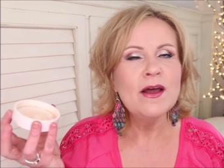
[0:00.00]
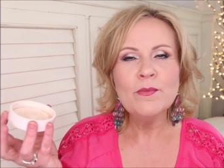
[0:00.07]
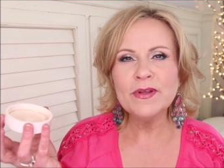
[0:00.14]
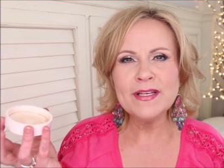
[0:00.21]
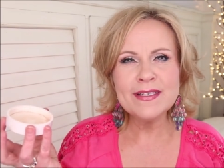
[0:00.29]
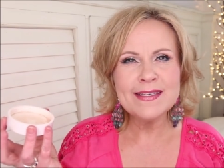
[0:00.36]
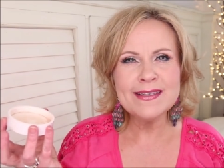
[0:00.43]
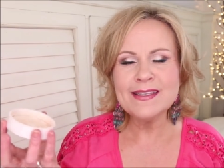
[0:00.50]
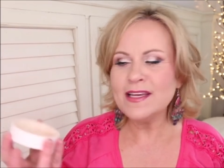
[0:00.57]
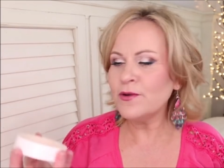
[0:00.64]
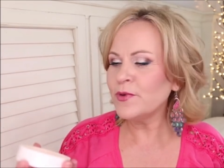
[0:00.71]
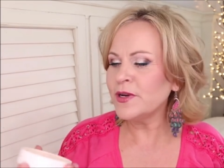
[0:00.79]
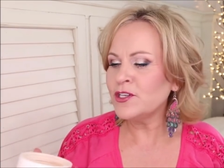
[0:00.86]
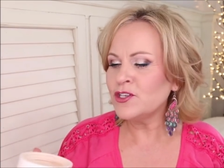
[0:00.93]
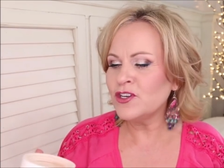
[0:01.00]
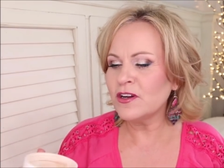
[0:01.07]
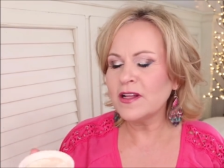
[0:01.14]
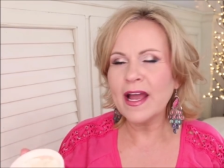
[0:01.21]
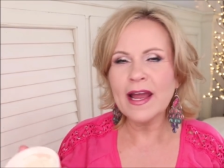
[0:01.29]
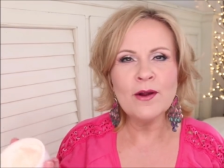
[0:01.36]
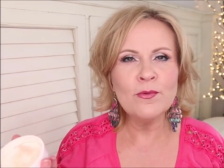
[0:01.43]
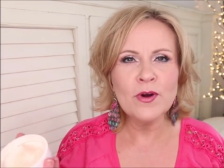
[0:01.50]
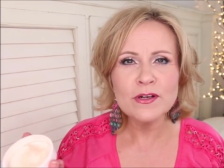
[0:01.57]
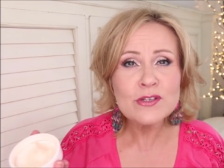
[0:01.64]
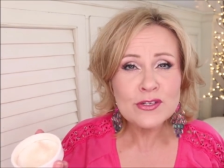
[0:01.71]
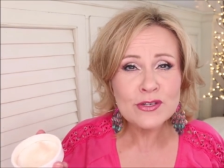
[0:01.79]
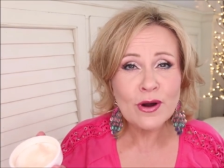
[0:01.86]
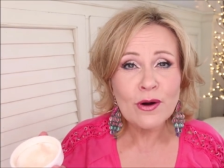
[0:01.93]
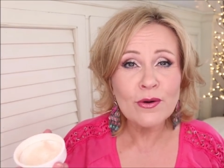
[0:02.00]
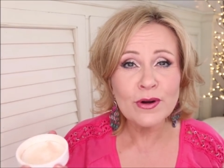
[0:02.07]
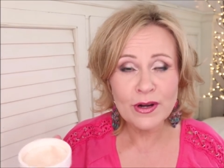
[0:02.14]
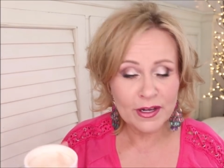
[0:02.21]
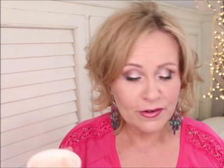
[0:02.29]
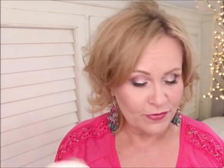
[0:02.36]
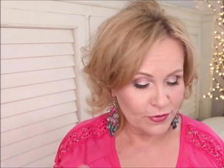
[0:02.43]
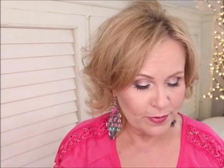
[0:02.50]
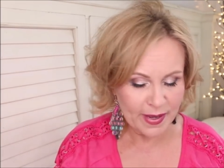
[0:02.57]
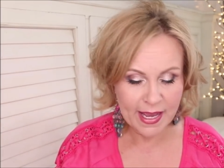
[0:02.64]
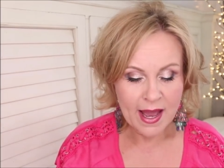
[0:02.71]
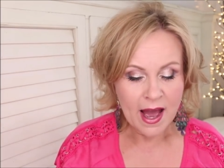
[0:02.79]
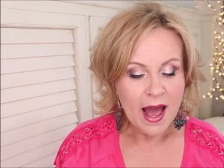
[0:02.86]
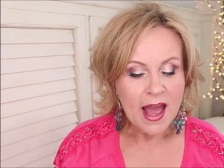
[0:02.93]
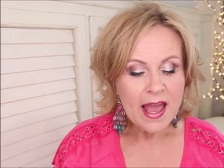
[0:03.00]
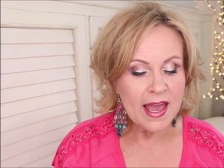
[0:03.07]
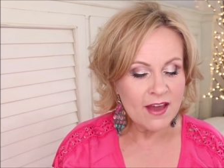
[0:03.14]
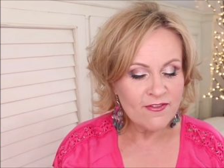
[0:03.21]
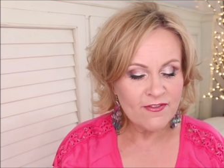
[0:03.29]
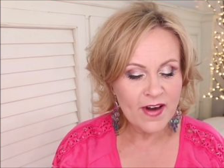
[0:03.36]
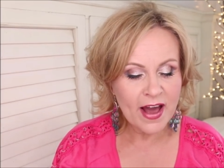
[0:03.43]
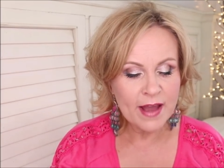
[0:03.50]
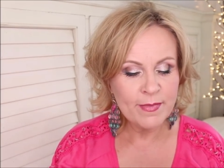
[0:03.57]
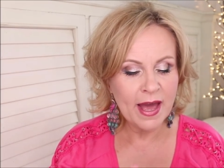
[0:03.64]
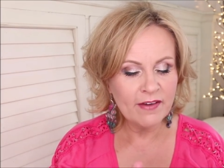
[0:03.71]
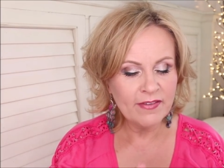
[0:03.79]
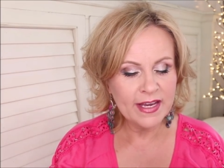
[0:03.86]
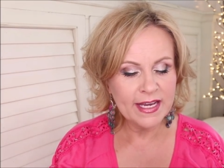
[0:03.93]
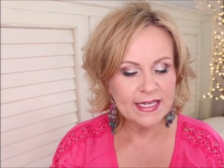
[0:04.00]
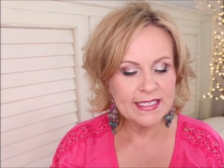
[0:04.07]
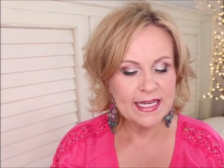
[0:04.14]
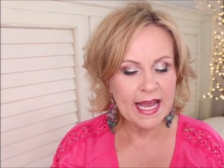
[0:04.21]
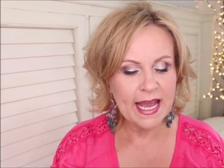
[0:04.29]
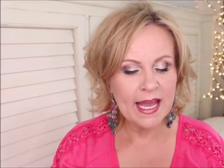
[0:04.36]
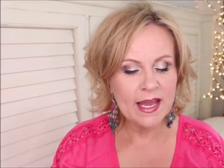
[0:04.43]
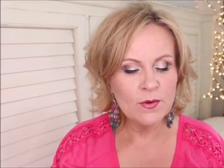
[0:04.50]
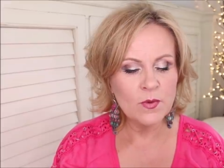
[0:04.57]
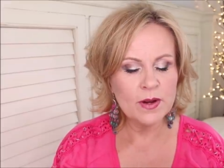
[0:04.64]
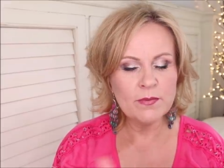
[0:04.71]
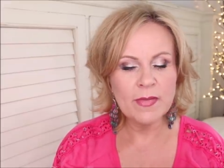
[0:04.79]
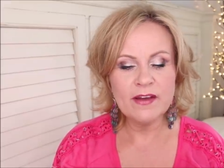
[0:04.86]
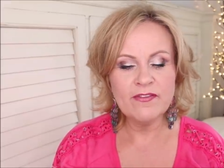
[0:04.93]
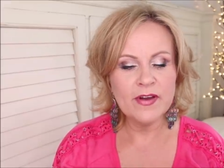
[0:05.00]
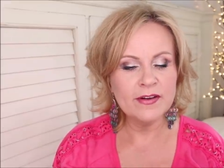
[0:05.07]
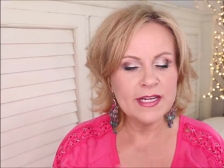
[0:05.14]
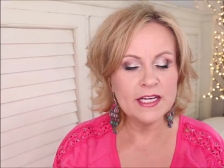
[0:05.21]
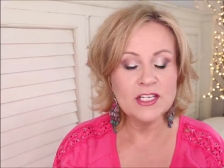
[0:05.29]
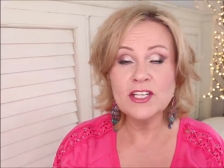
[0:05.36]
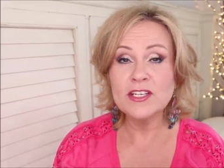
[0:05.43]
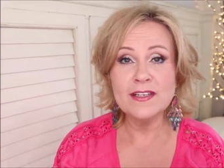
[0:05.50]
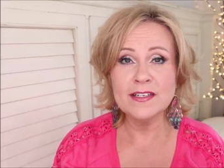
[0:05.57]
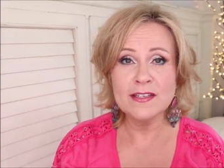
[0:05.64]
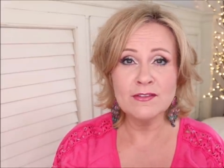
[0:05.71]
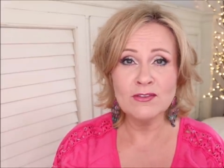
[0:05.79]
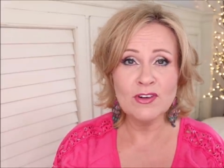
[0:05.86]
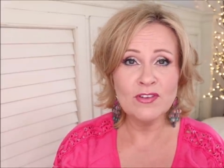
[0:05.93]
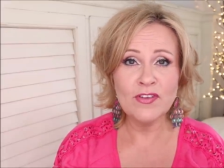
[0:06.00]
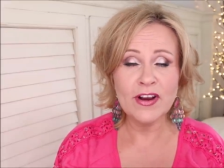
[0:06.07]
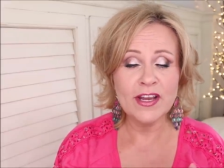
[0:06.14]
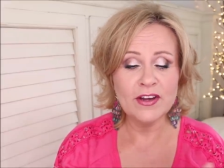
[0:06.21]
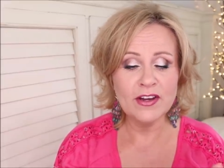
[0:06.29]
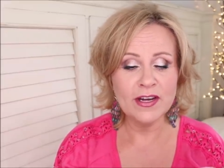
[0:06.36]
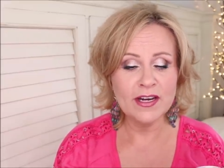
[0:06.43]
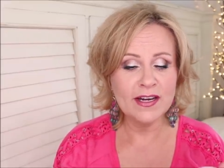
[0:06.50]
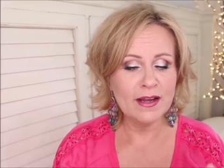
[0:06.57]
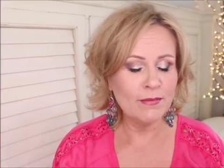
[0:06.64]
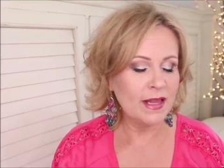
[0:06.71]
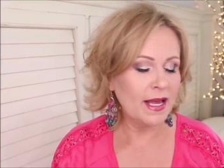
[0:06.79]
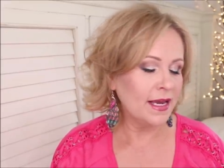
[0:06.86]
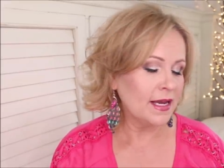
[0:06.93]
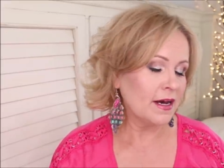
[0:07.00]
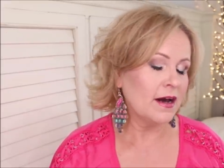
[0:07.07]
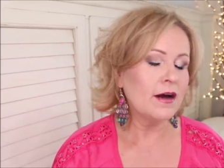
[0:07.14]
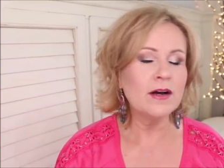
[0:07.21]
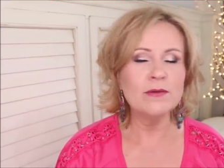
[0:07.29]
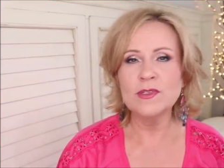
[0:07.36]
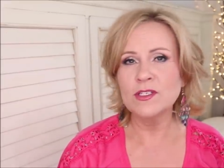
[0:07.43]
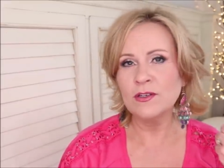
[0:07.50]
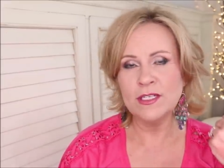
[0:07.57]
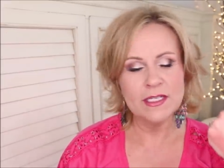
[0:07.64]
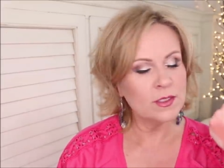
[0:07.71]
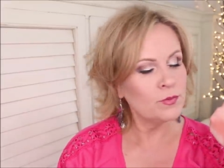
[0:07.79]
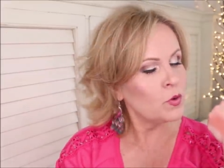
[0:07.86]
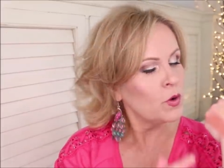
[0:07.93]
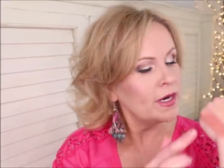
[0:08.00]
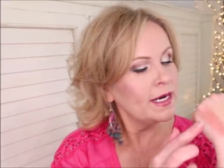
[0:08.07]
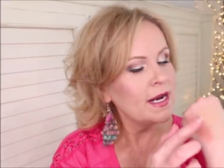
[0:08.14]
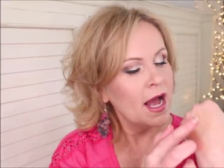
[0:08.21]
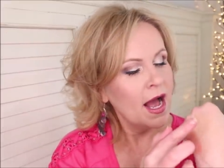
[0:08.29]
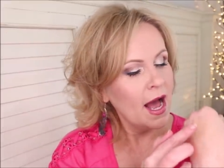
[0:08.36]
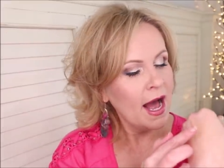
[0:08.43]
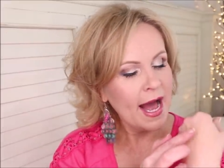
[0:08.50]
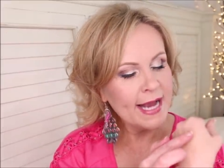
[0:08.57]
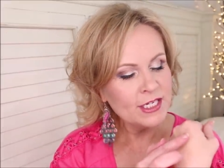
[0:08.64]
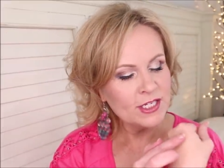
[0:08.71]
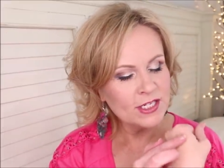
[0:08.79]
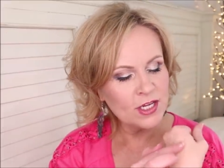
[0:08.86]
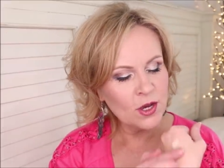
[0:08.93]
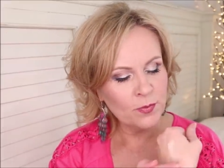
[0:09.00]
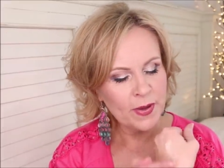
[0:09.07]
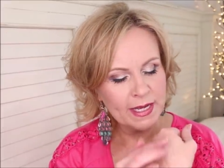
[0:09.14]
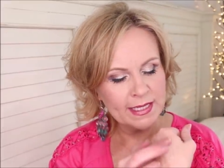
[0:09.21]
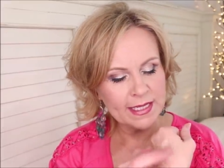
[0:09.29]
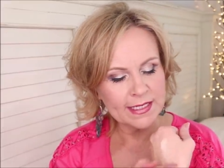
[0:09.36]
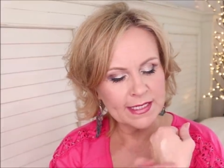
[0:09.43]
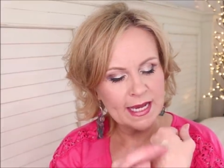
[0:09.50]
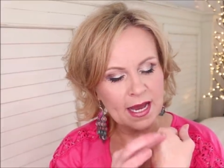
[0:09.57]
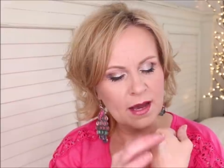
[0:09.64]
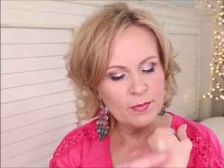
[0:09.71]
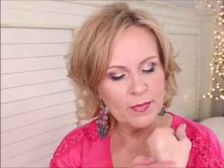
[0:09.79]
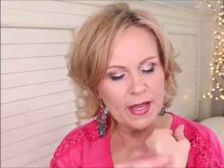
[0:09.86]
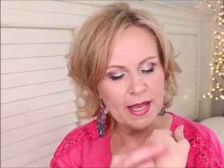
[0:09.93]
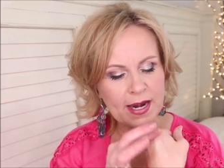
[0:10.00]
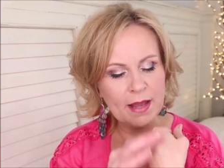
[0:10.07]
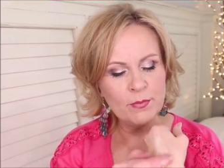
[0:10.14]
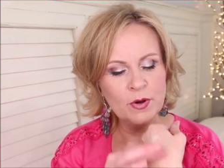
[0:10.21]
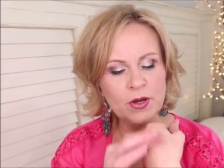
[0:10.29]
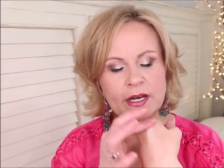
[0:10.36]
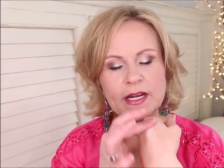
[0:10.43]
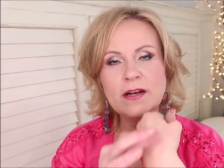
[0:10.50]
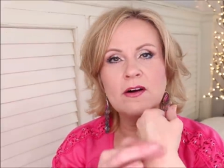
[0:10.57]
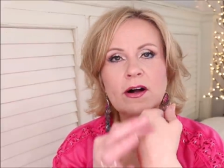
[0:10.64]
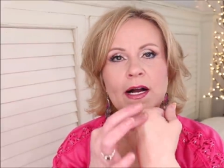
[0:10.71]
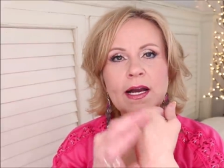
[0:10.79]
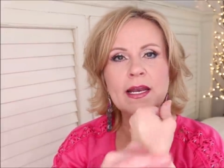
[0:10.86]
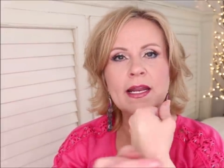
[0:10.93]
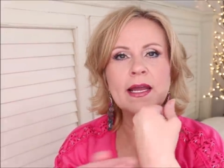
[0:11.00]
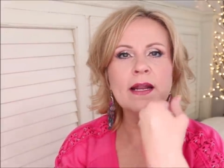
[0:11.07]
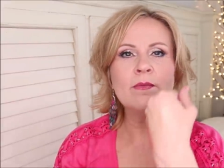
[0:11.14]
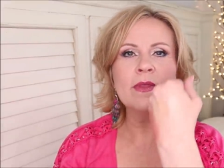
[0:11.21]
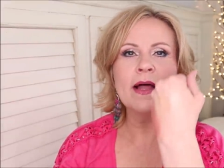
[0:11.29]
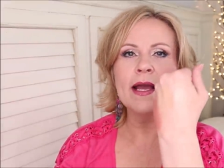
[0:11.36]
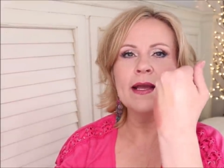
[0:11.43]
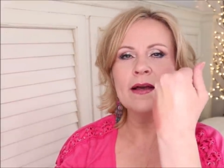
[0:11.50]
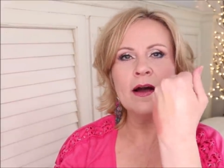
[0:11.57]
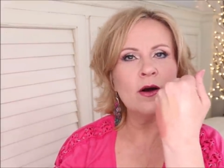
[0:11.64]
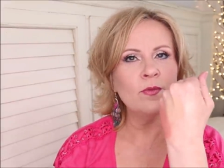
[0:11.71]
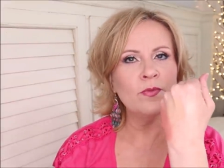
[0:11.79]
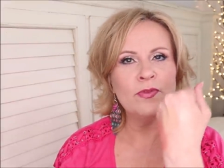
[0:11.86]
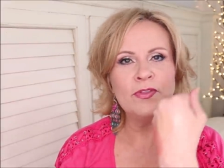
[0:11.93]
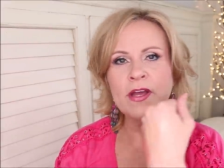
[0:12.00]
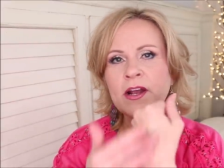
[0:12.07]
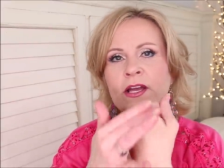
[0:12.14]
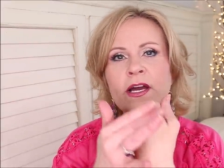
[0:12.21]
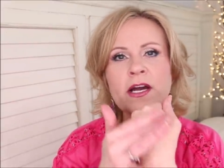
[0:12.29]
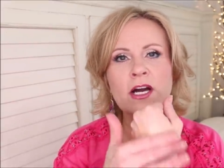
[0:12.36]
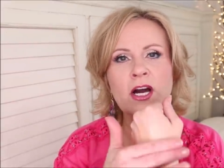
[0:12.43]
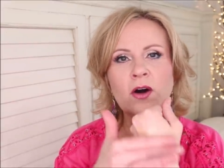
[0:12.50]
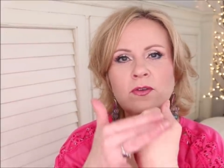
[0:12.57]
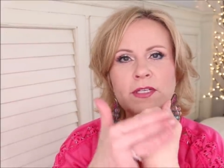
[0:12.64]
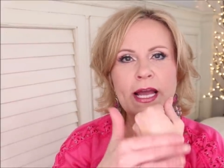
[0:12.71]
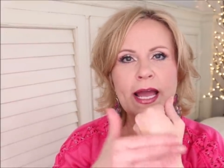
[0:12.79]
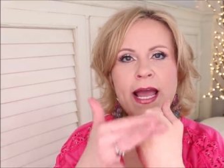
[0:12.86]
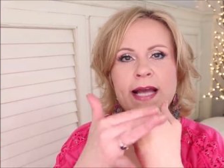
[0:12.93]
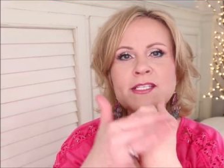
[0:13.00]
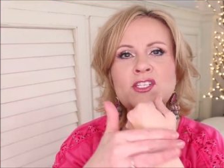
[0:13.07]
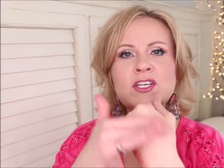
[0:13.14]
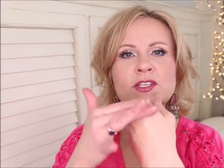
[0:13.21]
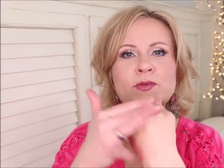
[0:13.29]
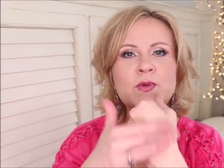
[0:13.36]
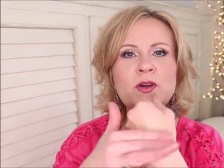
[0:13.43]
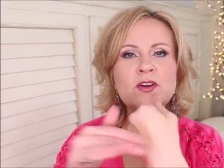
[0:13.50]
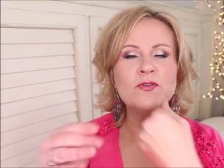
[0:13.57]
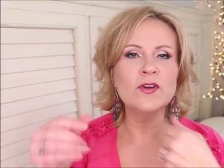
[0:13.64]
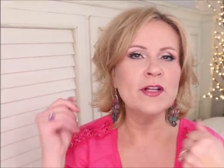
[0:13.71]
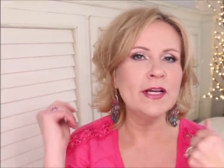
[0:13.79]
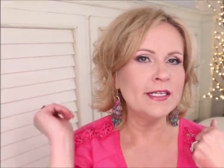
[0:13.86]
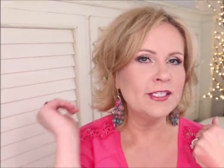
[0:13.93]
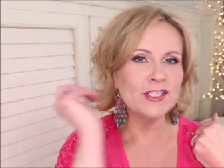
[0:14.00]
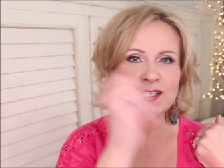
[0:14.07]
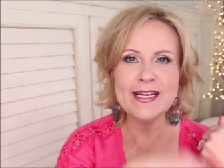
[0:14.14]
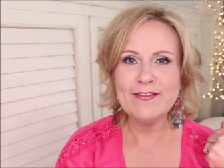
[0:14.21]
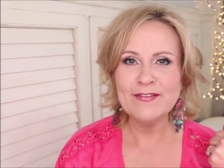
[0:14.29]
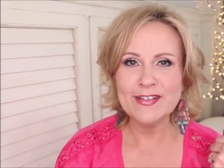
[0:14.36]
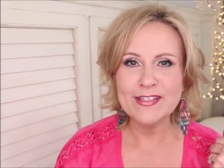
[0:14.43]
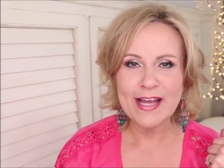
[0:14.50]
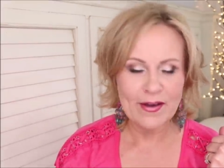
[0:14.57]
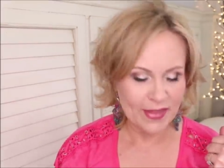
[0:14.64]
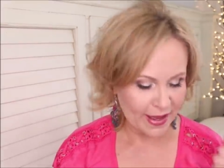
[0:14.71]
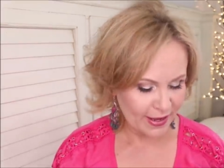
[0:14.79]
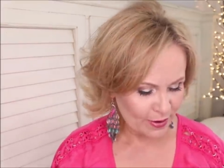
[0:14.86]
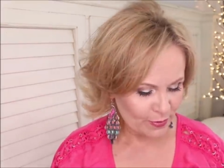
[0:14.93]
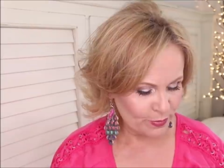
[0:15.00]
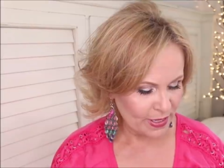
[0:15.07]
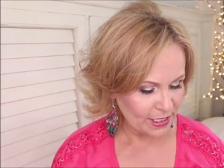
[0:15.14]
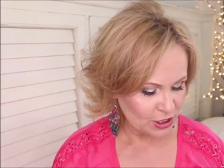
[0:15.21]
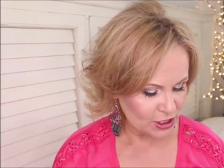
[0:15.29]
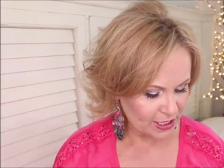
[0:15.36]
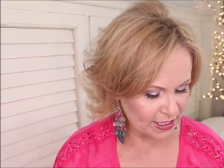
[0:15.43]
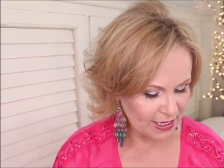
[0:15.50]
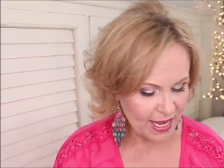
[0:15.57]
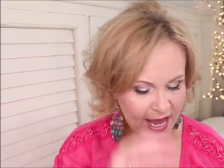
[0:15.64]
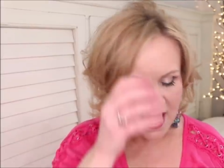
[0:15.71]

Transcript: but this is the original and it works so good for me. If I'm having a day when my foundation doesn't look very good and I'm like, oh, I'm so disappointed, I just go pick this up and I put it on and I'm like, oh, there you go. It's just beautiful. It just evens out that complexion.